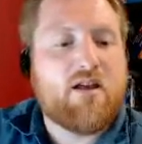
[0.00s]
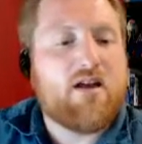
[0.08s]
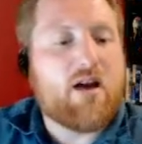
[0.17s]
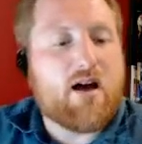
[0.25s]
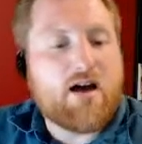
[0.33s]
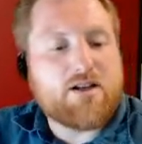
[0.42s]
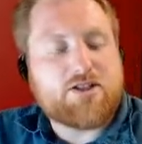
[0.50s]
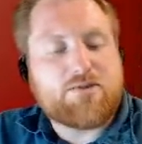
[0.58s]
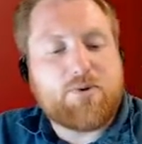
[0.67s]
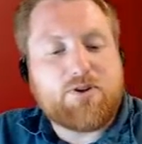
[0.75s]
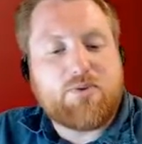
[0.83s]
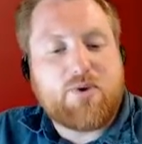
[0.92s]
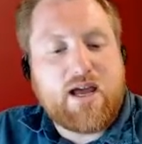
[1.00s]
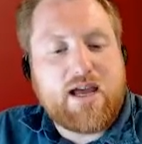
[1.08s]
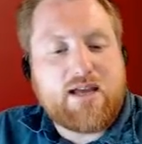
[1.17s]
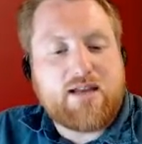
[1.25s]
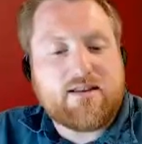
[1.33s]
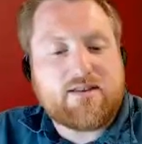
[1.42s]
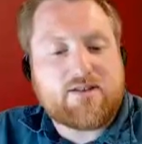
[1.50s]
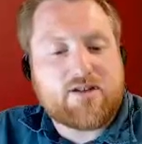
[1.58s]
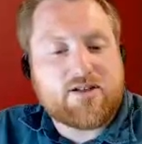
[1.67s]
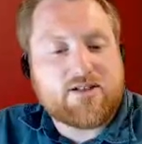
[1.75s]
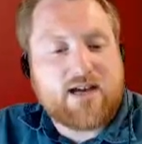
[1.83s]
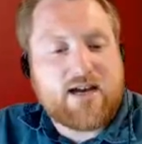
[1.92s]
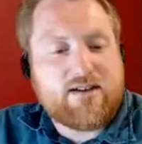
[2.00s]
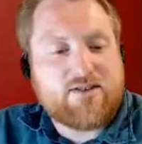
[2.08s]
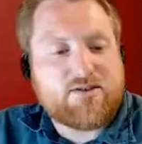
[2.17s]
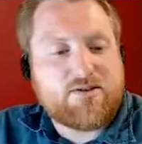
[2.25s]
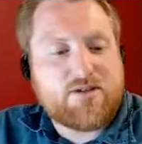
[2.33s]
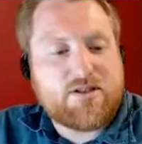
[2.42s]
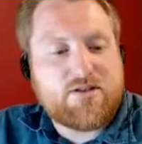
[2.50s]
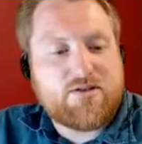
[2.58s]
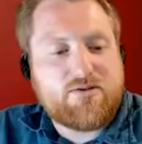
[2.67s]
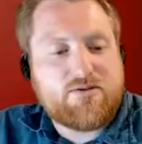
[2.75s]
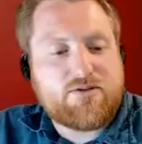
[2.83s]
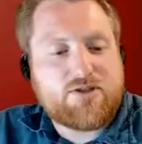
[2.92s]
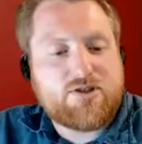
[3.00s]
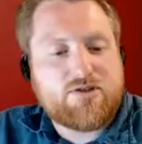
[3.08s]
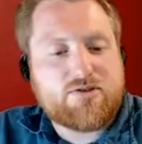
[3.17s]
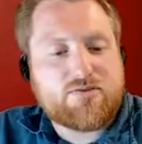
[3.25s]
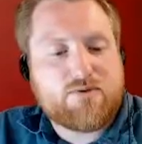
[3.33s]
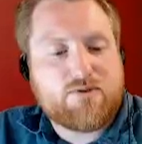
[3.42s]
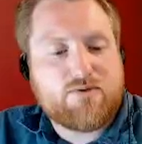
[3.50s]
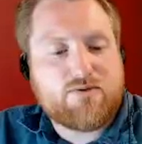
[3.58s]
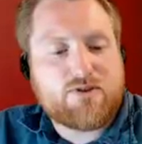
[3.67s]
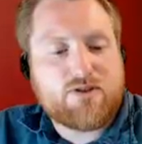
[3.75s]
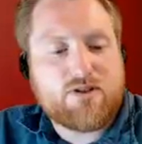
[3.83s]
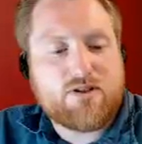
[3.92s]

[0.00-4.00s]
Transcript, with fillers: Uh, just point the way. The stars guide us through you. Choose a route.